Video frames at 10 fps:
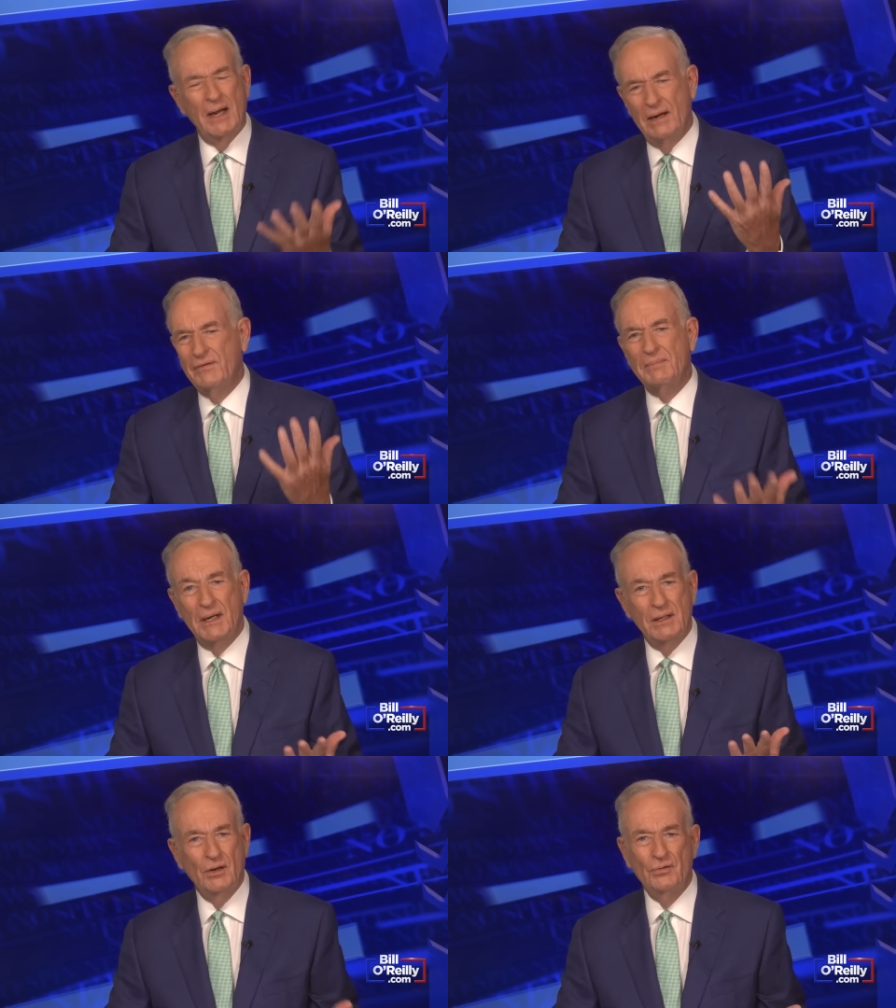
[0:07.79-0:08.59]

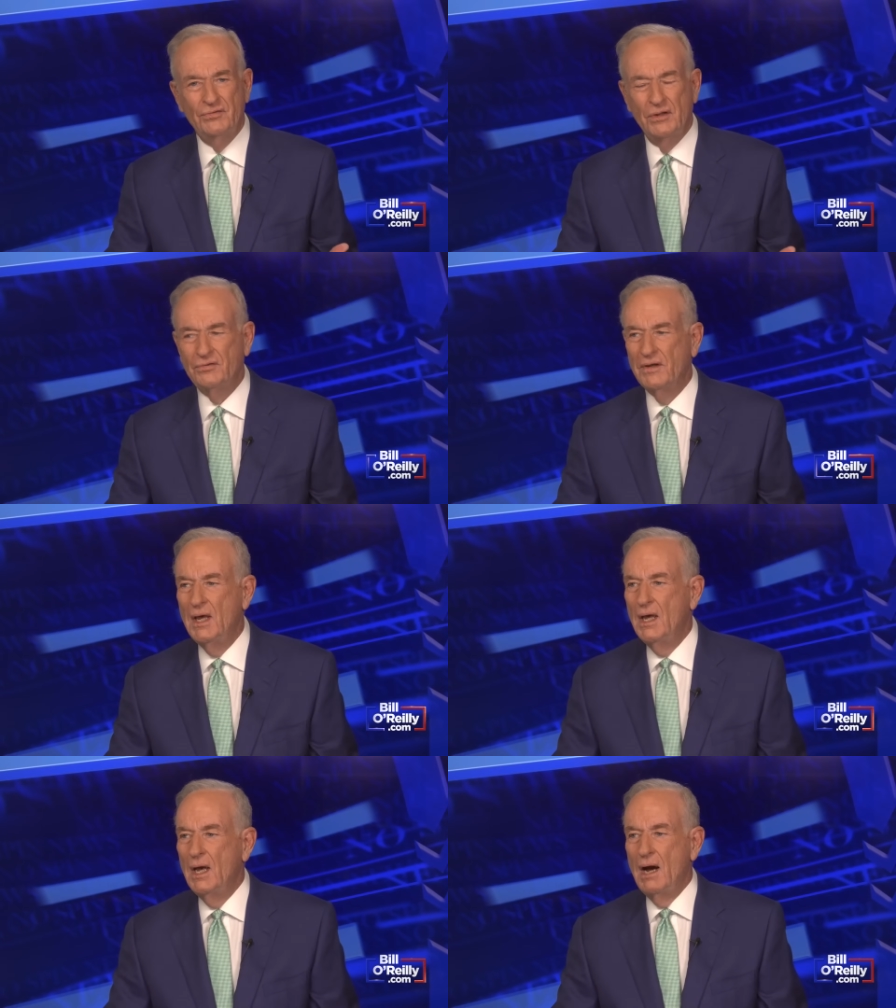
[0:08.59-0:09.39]
Everybody knows this
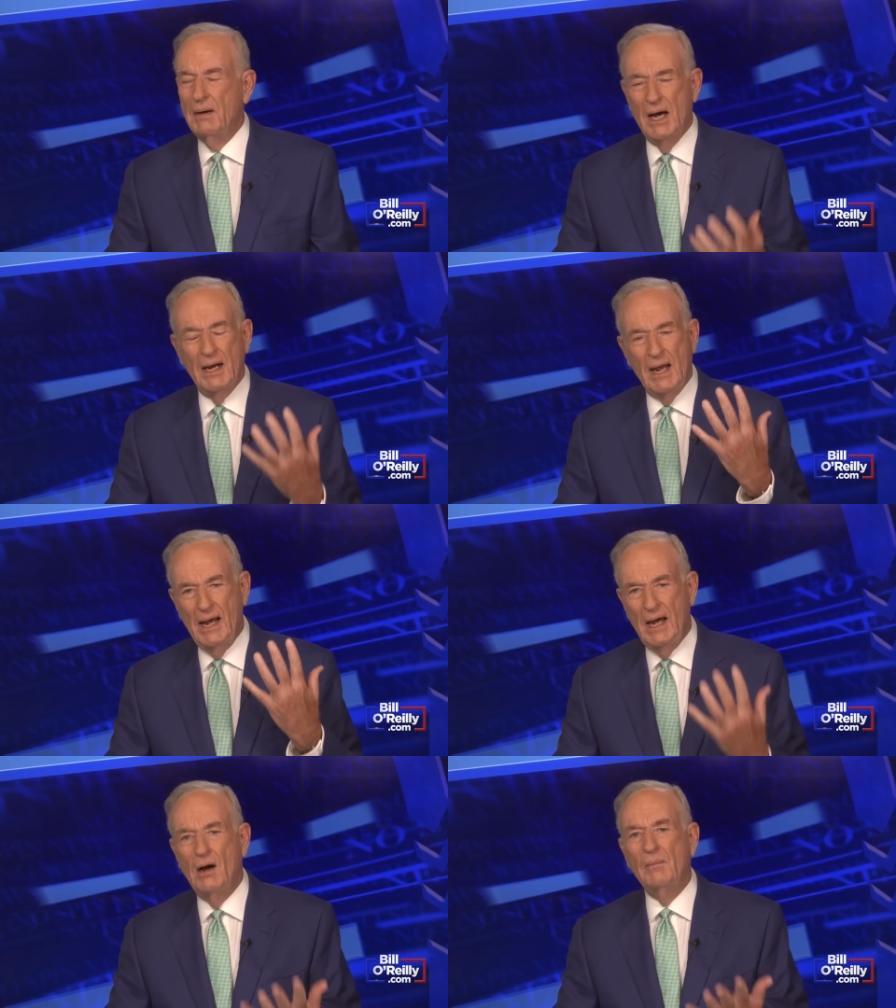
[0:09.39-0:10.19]
about
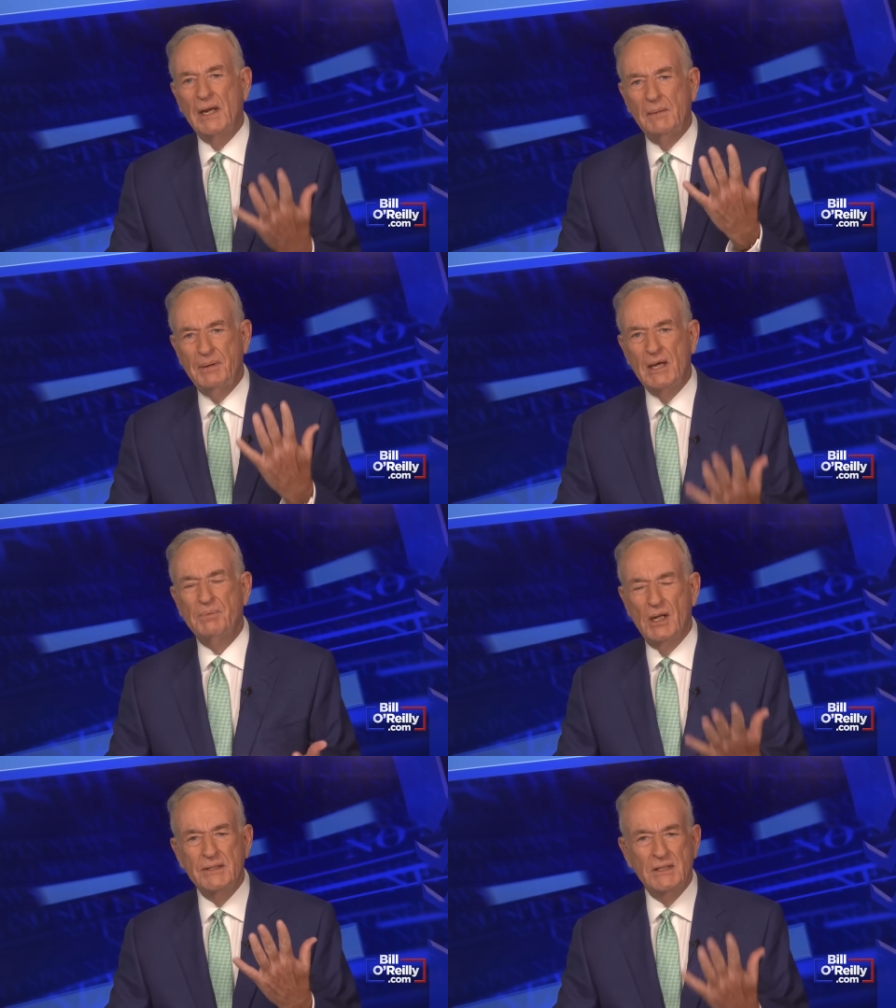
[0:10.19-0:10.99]
how many
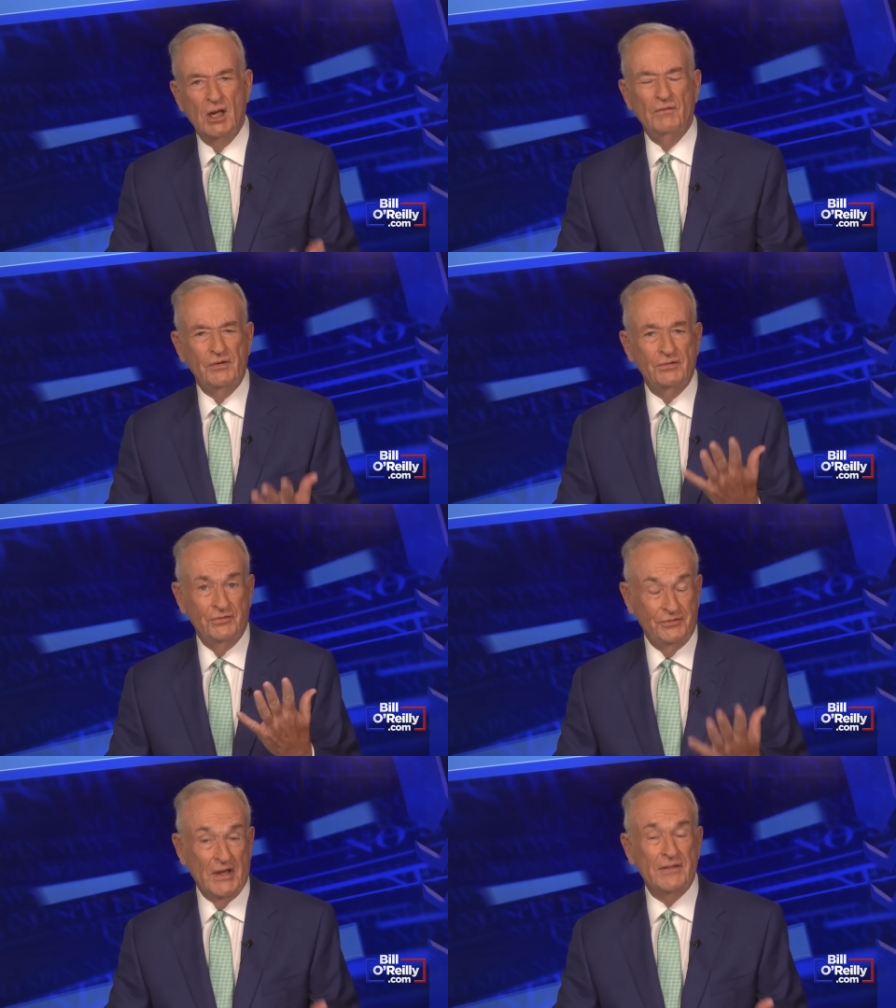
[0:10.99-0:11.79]
people on
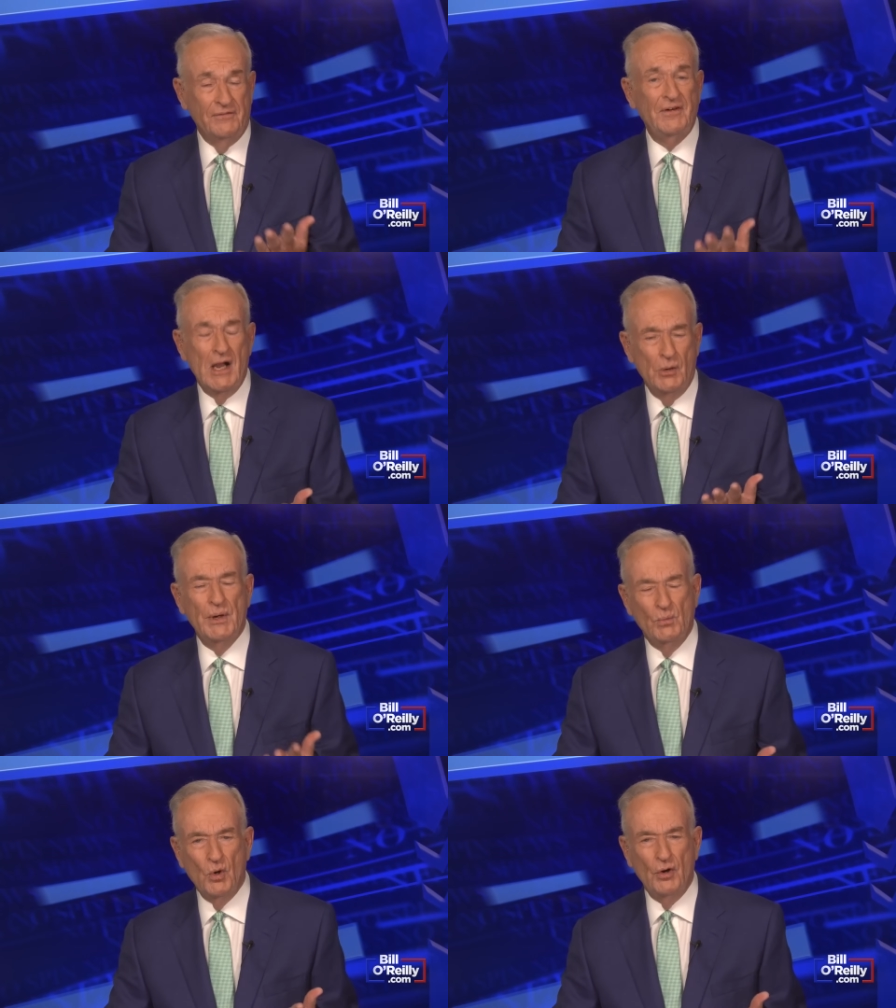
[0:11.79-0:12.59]
television said the
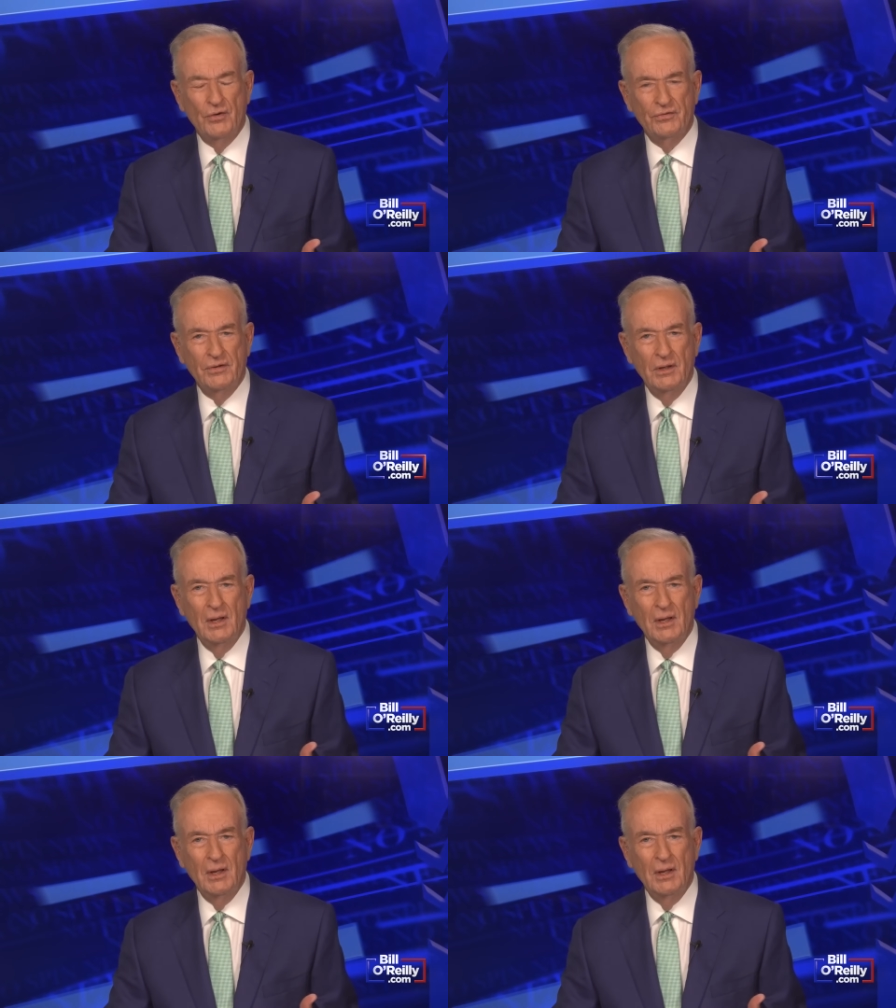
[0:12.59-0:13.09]
following words